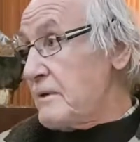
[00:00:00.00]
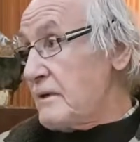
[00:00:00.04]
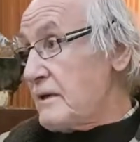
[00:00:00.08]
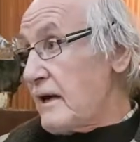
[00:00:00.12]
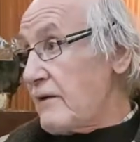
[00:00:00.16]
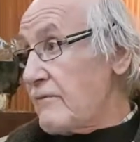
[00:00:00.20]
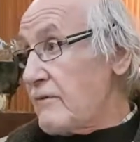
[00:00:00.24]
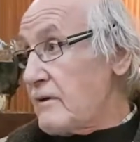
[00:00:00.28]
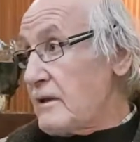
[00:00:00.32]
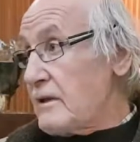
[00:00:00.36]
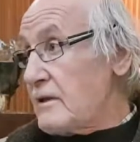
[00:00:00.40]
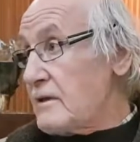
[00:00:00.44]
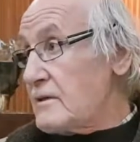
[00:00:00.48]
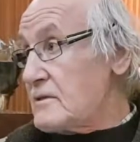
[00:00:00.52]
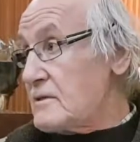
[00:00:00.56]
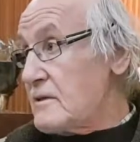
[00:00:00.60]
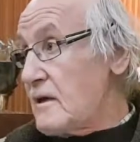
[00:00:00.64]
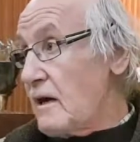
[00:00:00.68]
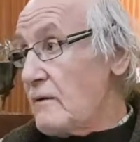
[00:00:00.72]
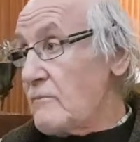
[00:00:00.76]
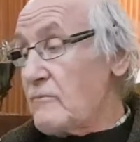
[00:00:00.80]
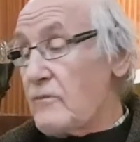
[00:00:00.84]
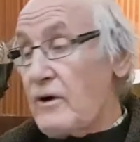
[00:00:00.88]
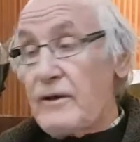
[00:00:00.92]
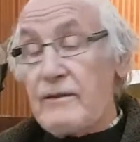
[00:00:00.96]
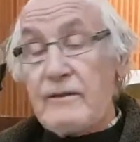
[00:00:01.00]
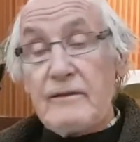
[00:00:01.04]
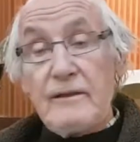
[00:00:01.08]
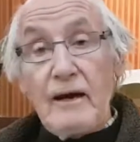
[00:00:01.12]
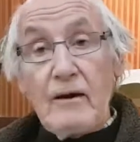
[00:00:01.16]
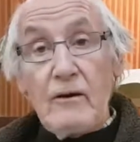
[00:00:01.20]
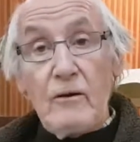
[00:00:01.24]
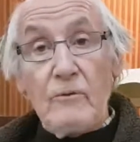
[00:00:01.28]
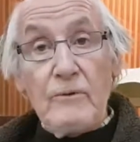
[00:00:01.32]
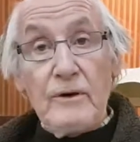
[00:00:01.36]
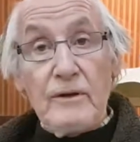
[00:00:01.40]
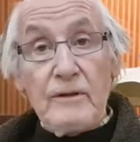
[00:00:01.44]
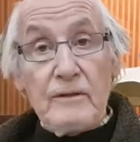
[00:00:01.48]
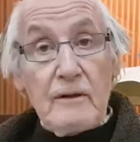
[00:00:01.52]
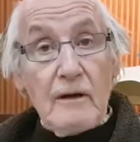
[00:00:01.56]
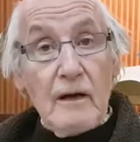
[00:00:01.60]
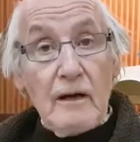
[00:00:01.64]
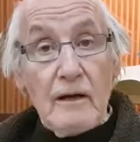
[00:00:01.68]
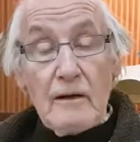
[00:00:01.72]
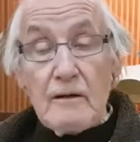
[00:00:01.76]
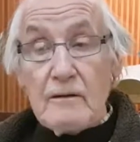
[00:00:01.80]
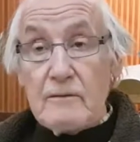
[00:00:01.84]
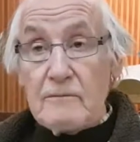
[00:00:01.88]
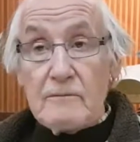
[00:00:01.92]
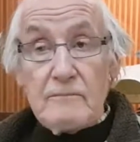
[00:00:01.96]
mean everything is dealt with,
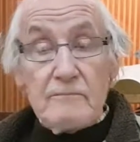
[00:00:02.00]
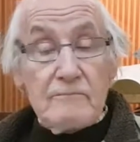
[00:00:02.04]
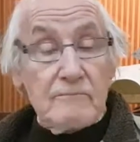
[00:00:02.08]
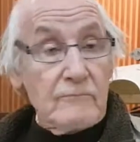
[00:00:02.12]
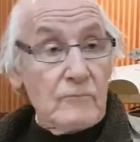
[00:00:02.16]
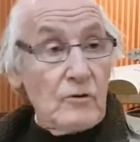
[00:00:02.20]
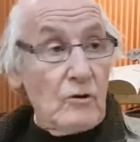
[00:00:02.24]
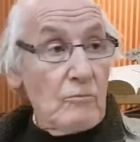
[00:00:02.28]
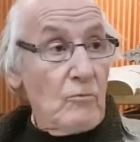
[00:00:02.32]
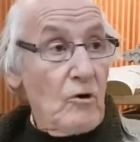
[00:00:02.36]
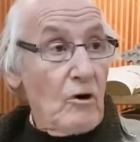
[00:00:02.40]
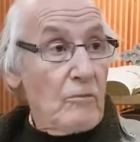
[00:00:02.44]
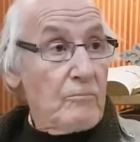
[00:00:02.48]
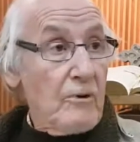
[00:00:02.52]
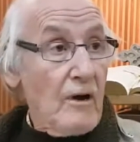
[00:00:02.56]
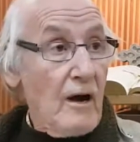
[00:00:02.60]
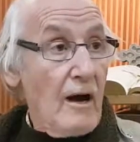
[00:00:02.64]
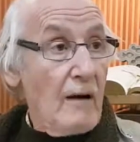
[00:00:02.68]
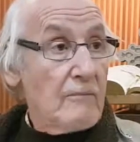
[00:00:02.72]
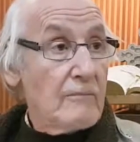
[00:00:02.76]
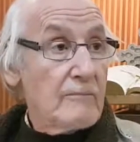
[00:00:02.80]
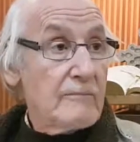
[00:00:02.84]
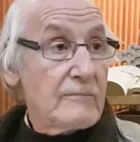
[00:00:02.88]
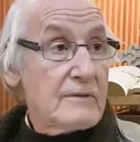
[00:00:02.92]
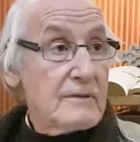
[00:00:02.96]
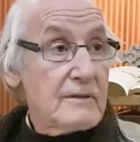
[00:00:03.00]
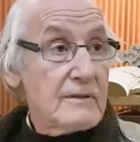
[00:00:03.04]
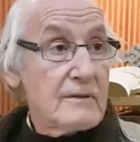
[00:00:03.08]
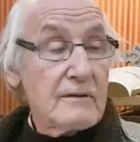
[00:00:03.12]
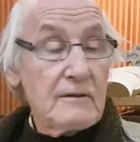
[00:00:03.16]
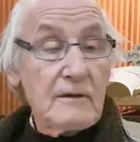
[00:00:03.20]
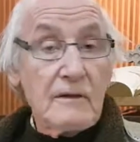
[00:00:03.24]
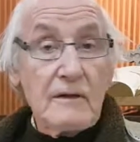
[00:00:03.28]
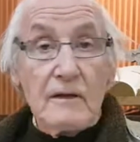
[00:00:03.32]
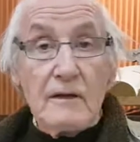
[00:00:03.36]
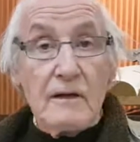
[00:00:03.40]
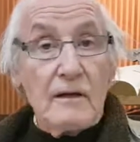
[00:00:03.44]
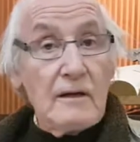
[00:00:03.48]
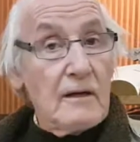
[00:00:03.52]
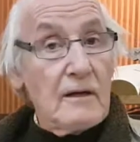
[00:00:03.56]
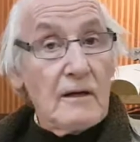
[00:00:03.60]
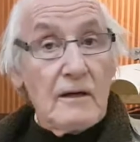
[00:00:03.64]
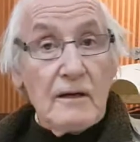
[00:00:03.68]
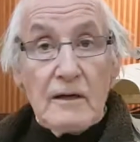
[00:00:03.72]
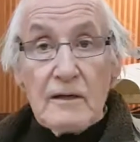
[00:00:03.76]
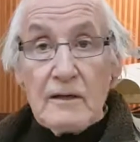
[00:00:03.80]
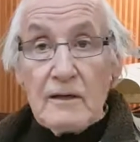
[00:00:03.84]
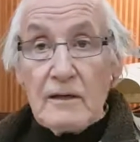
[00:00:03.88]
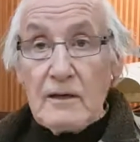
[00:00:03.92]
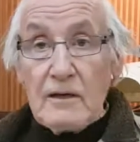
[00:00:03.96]
no more problems.
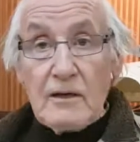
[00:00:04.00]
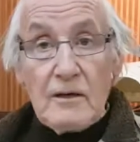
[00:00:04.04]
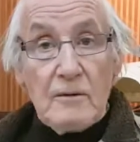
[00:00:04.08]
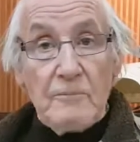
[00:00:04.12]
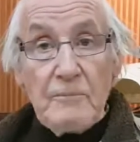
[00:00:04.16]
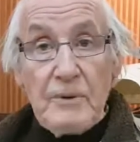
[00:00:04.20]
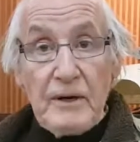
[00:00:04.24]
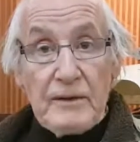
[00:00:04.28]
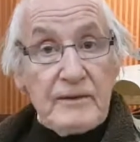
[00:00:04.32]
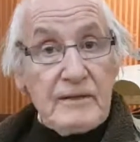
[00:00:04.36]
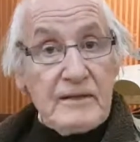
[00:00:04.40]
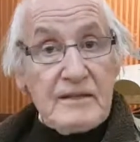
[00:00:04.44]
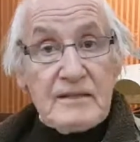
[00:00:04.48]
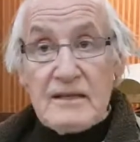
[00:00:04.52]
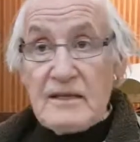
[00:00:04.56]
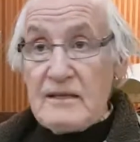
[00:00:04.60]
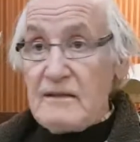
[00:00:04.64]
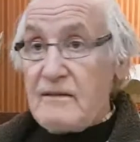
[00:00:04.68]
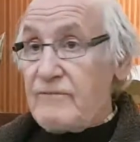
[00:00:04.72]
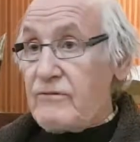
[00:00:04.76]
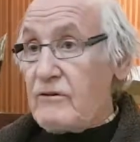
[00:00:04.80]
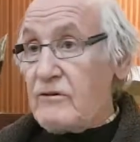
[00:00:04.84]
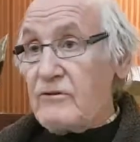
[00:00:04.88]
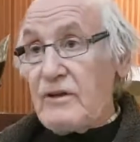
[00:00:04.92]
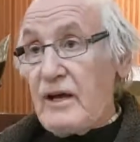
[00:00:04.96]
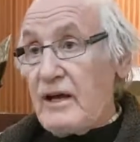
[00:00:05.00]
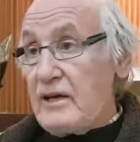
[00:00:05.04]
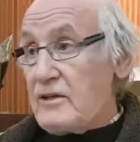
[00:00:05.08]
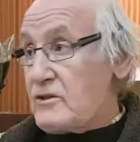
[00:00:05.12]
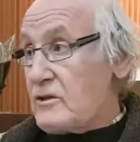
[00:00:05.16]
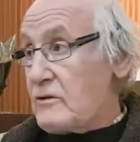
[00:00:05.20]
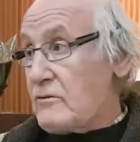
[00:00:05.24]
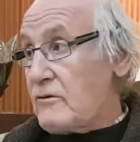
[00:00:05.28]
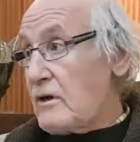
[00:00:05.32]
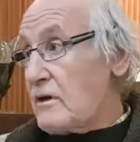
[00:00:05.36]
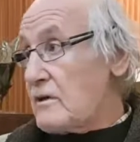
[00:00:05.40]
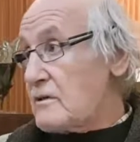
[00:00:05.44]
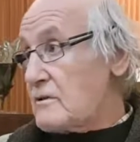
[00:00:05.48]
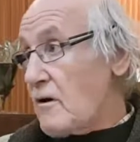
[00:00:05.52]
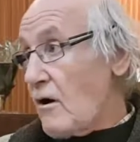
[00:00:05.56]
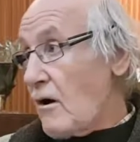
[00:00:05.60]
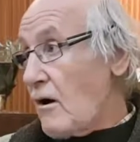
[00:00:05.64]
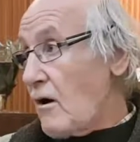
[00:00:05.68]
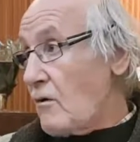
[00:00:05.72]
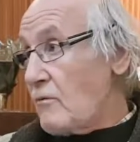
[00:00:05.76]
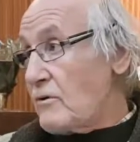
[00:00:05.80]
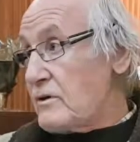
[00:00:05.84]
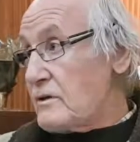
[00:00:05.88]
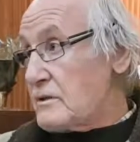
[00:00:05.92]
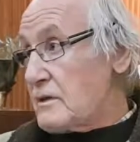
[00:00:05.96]
But the sinful nature is
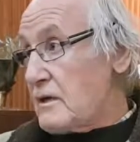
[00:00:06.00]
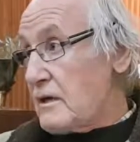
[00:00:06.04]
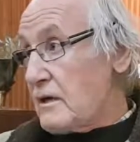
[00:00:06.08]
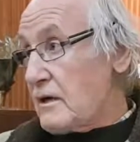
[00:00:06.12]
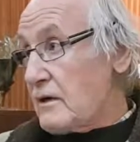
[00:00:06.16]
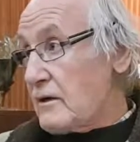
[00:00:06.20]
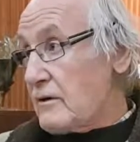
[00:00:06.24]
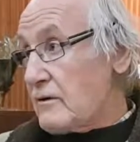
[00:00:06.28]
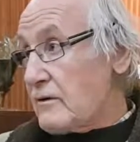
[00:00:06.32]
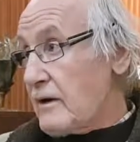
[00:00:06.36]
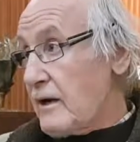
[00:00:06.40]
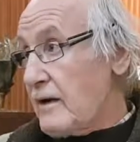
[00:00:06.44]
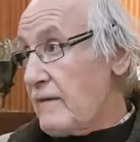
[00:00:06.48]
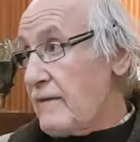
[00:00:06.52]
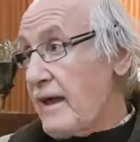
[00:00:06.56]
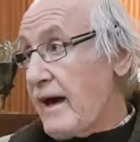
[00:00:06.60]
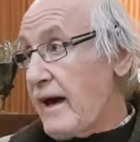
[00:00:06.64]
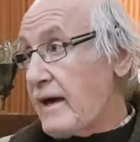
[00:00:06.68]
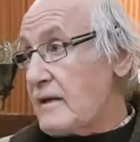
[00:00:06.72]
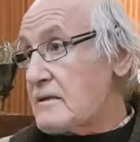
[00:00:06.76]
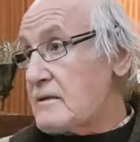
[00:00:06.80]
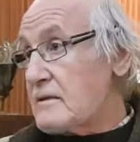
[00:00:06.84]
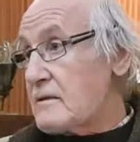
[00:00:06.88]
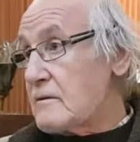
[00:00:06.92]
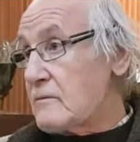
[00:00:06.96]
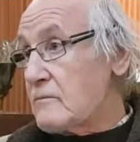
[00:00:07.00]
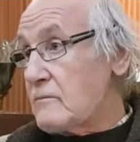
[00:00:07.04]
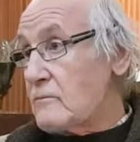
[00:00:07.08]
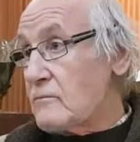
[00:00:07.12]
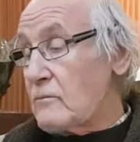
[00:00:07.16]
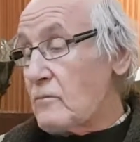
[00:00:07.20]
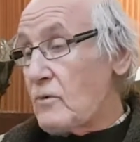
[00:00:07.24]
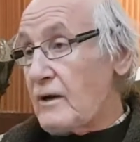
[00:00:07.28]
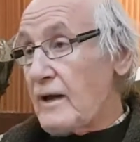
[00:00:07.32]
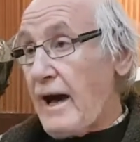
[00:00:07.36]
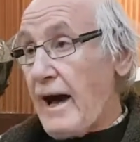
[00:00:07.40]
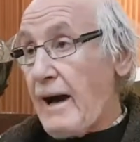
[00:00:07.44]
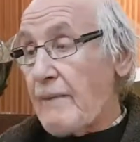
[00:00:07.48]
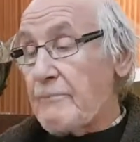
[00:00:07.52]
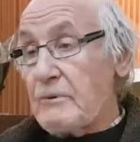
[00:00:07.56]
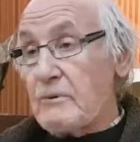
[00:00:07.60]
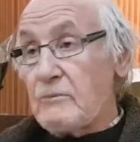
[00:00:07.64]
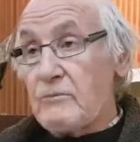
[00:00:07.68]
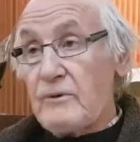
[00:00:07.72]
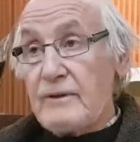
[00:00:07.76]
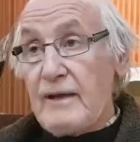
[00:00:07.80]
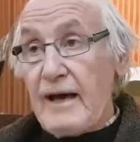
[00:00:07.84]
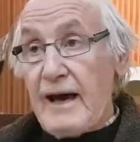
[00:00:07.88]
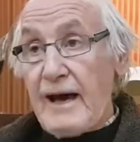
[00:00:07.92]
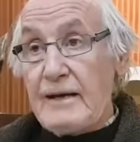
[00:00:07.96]
always there, and that's what
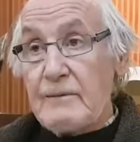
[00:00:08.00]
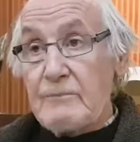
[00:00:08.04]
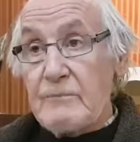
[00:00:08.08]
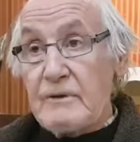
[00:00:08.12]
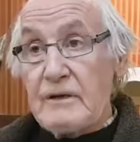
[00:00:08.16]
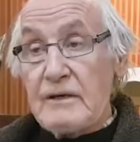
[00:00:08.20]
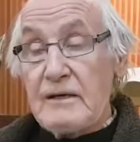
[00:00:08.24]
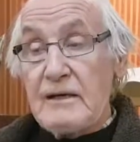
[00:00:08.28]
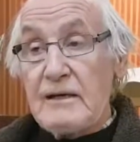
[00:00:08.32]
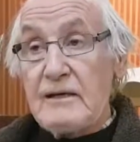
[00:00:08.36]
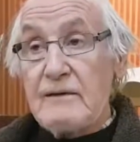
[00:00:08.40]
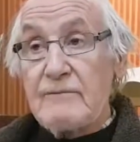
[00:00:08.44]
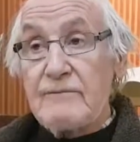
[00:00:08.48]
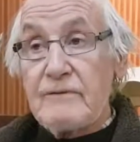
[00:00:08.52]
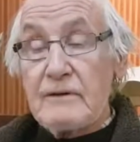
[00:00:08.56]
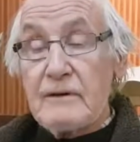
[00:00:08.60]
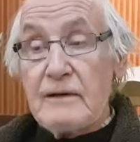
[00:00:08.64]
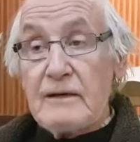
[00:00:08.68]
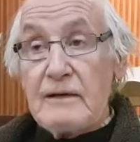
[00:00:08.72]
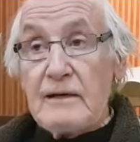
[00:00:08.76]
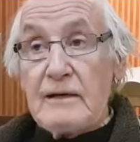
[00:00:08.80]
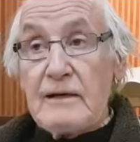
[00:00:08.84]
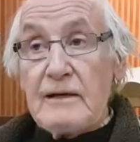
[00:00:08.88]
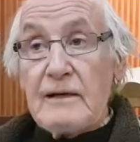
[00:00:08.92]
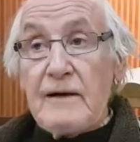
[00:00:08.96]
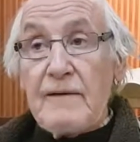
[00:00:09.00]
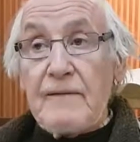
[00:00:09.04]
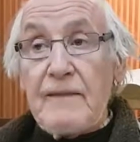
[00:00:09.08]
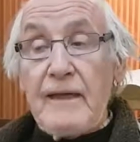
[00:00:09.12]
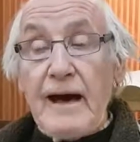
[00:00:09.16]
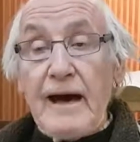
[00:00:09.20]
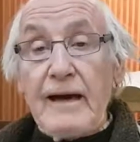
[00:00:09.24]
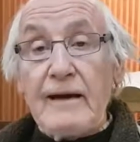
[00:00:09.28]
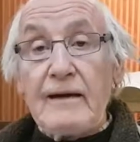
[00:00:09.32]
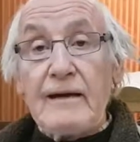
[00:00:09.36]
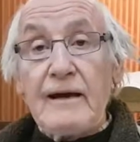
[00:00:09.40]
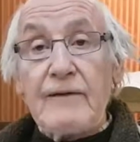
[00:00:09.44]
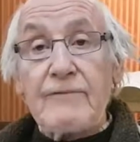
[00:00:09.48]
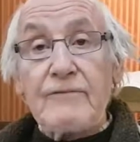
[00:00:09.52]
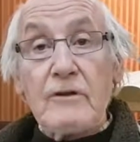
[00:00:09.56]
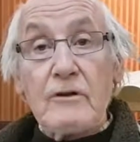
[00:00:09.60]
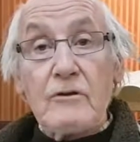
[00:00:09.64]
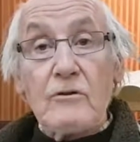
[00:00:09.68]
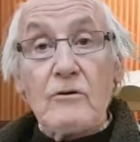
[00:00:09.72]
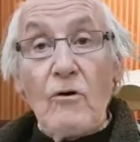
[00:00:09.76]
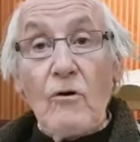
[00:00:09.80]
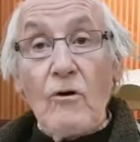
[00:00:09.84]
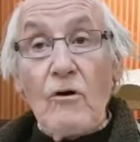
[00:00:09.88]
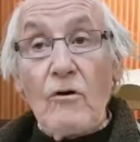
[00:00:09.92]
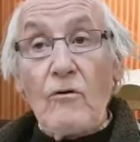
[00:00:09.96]
happened with Adam and Eve. That left the
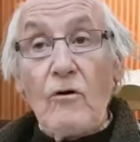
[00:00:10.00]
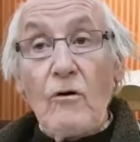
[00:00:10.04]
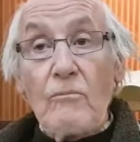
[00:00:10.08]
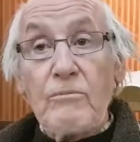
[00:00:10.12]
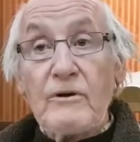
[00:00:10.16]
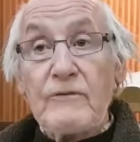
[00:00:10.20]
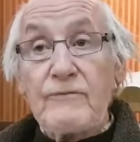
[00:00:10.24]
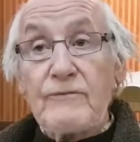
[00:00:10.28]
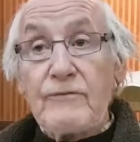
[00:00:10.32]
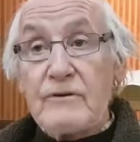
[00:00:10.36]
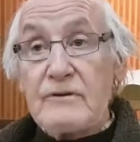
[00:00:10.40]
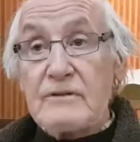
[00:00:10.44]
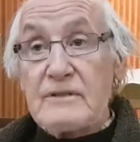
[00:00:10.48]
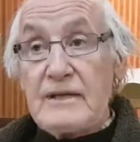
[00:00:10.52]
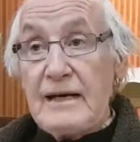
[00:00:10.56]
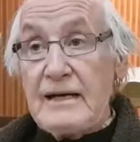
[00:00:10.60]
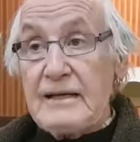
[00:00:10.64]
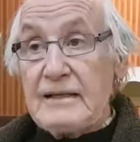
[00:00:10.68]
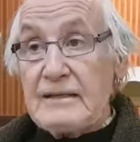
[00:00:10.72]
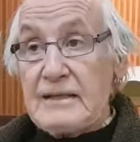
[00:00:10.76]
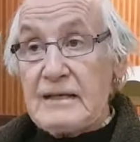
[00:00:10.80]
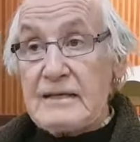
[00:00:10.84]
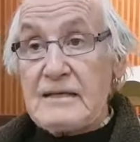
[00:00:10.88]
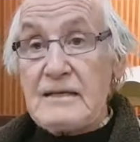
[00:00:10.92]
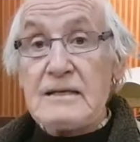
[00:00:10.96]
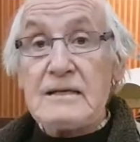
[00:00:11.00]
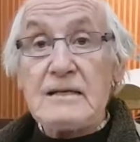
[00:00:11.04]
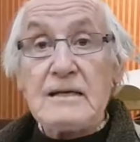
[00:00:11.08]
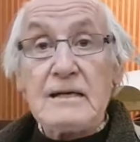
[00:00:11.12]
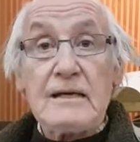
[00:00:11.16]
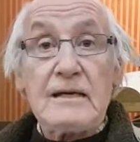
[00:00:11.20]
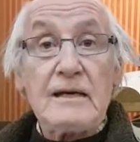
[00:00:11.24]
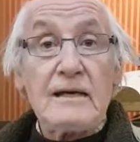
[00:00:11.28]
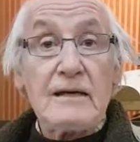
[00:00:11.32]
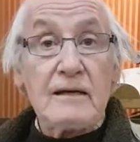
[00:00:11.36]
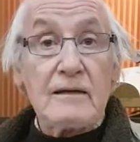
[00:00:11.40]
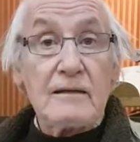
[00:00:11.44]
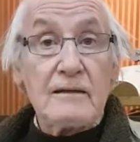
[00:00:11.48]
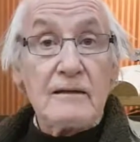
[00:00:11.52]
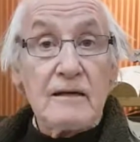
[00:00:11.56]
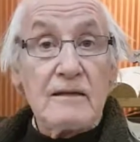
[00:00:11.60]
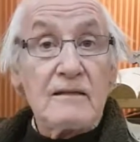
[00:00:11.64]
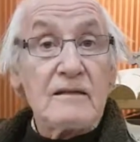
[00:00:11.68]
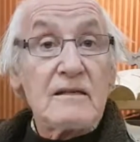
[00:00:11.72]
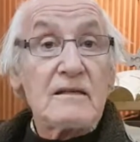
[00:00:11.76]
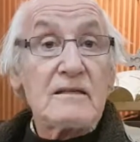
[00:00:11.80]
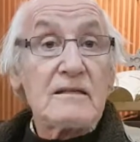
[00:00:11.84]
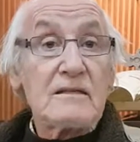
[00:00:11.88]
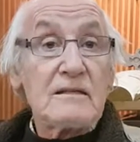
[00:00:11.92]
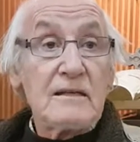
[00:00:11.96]
door open for Satan to sneak in
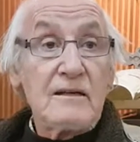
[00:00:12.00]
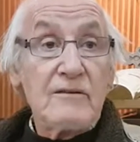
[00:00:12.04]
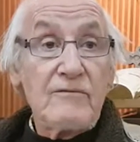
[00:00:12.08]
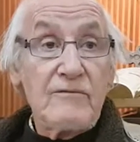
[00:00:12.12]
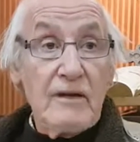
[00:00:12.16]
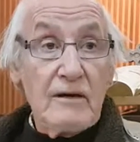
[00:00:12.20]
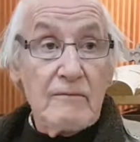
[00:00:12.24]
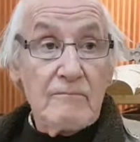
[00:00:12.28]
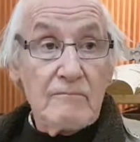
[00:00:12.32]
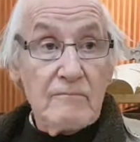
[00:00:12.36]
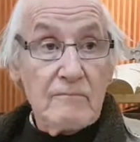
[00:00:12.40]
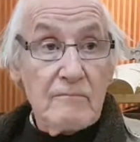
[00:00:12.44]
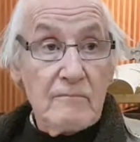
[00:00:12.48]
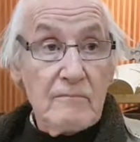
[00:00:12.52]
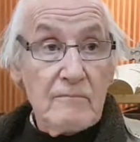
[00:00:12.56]
and deceive them.